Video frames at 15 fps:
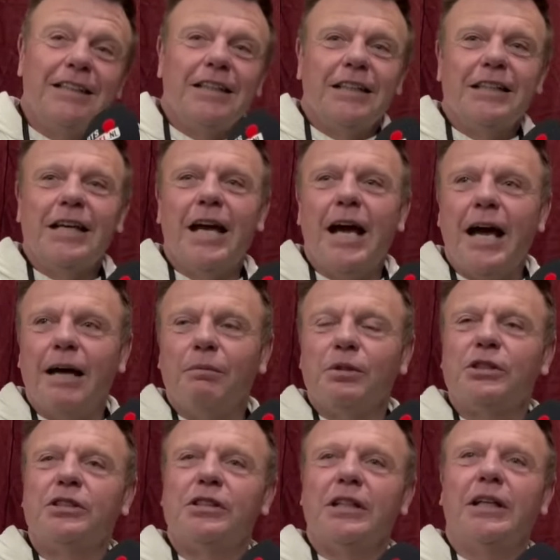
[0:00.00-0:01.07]
Yeah, it
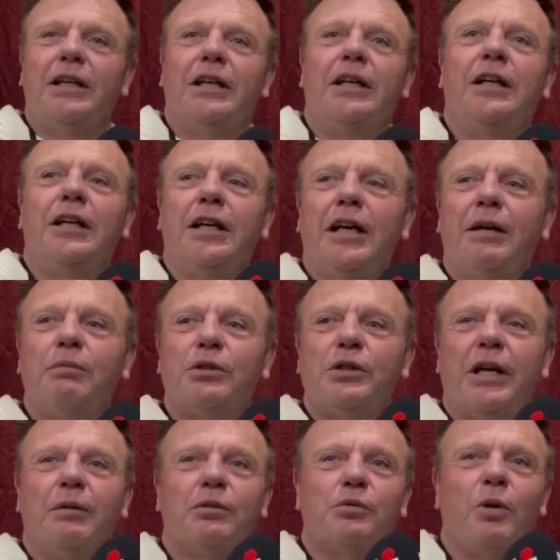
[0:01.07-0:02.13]
was
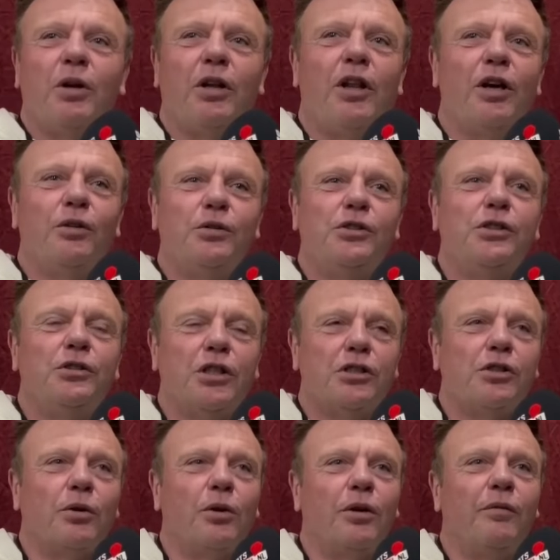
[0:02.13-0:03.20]
one of those. You just
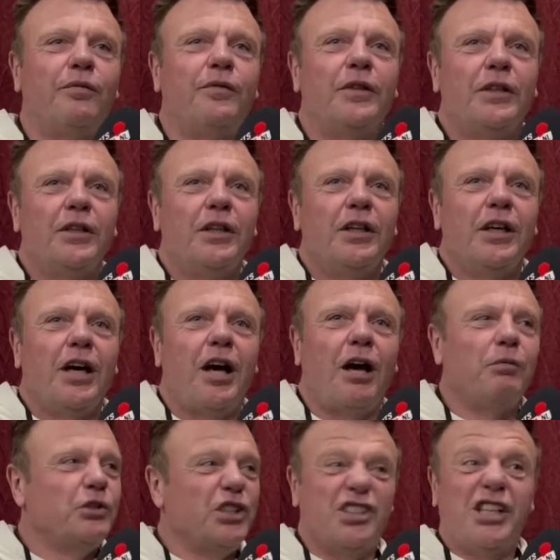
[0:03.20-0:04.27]
sort of, I
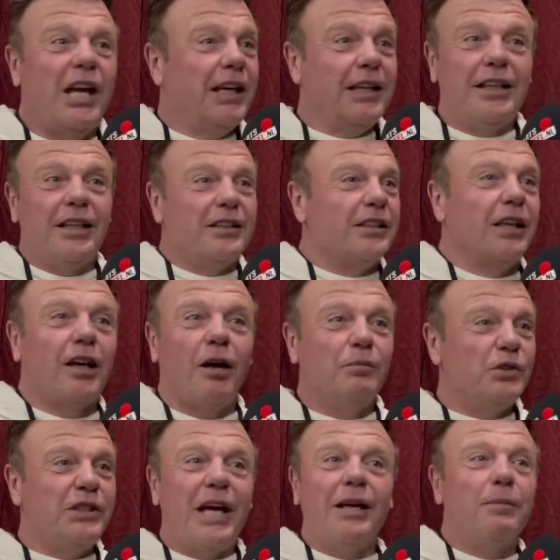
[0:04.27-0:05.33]
was just taking it as it
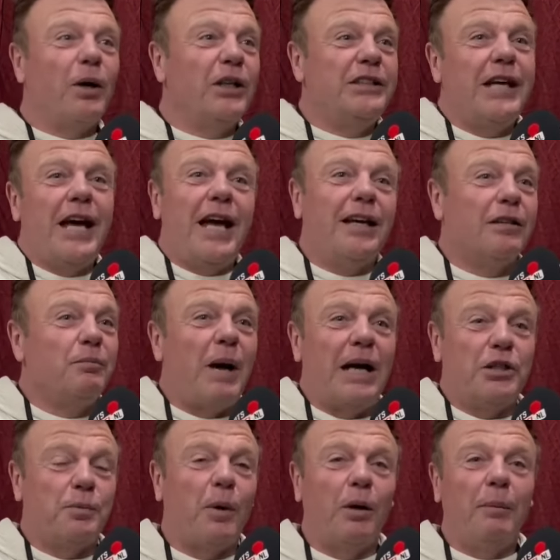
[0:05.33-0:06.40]
comes, day by day and
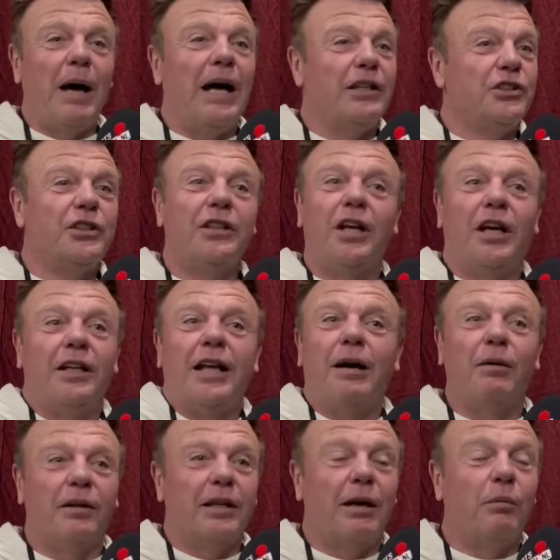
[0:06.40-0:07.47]
match by match, and
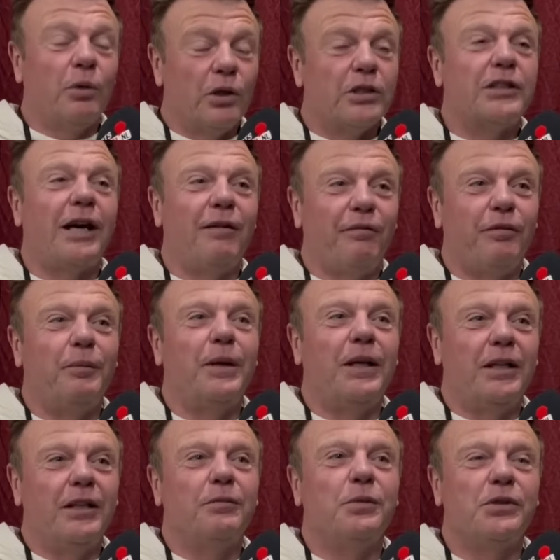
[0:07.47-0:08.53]
that worked out for me,
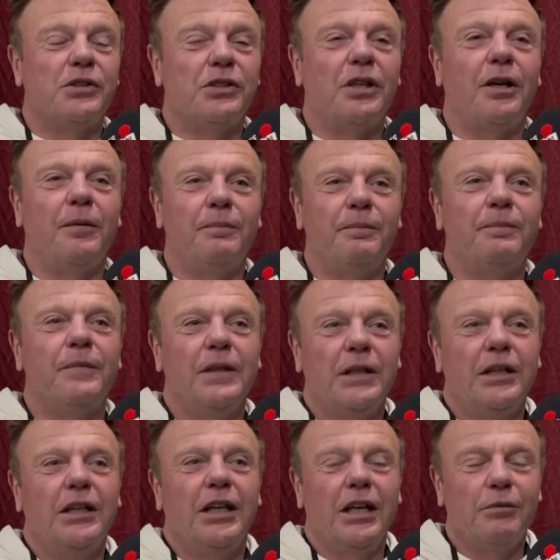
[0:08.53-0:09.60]
and it was
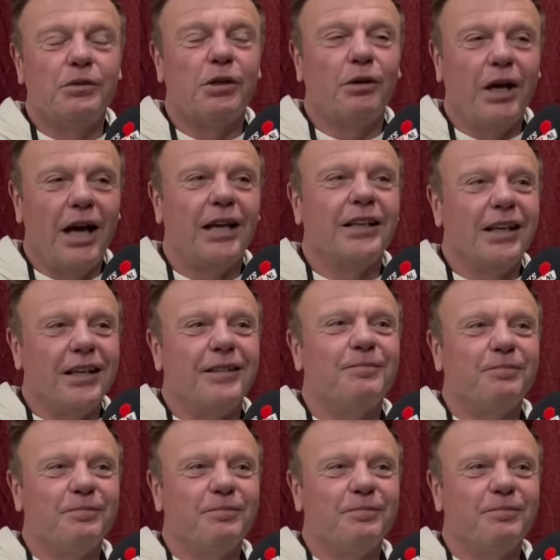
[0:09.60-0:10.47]
okay. Yeah.